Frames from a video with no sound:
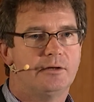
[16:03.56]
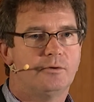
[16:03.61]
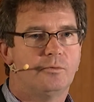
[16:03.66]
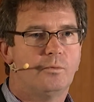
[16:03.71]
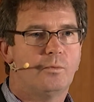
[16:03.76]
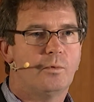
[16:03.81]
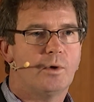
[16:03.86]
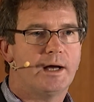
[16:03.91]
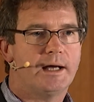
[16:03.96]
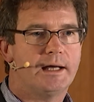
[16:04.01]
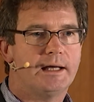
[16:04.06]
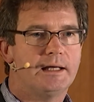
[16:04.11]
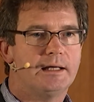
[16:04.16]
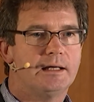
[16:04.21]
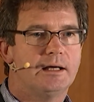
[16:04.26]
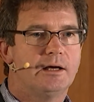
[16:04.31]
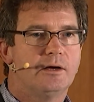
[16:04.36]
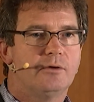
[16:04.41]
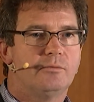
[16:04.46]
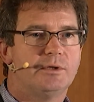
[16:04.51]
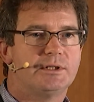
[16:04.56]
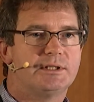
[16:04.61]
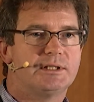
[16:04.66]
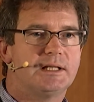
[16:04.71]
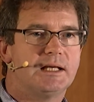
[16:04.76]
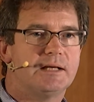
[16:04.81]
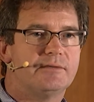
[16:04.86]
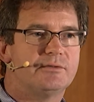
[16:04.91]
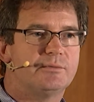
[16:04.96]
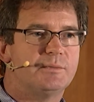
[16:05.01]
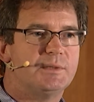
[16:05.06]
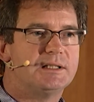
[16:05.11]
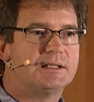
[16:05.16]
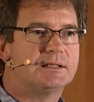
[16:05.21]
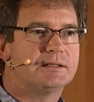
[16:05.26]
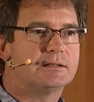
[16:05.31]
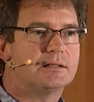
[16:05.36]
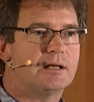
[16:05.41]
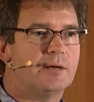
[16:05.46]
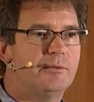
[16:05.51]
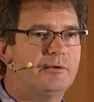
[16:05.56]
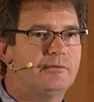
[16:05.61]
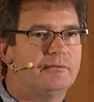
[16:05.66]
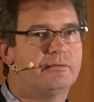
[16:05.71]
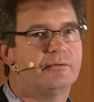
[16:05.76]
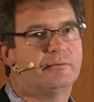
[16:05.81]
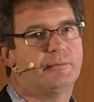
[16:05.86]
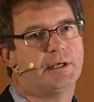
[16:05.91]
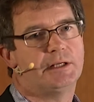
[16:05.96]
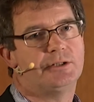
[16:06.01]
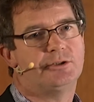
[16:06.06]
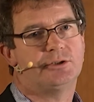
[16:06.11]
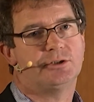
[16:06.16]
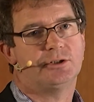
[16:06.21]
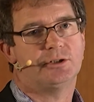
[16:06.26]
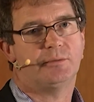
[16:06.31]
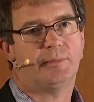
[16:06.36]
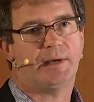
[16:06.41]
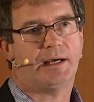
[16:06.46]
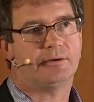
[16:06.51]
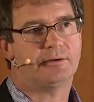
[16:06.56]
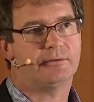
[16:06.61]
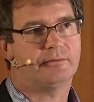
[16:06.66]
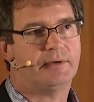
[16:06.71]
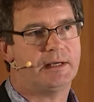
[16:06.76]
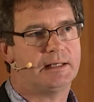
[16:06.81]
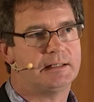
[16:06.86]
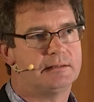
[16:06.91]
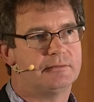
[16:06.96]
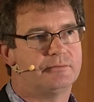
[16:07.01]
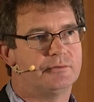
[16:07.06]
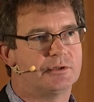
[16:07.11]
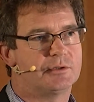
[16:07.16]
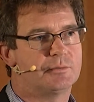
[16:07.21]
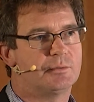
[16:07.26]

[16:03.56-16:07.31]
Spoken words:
a way which gives me some information about effectiveness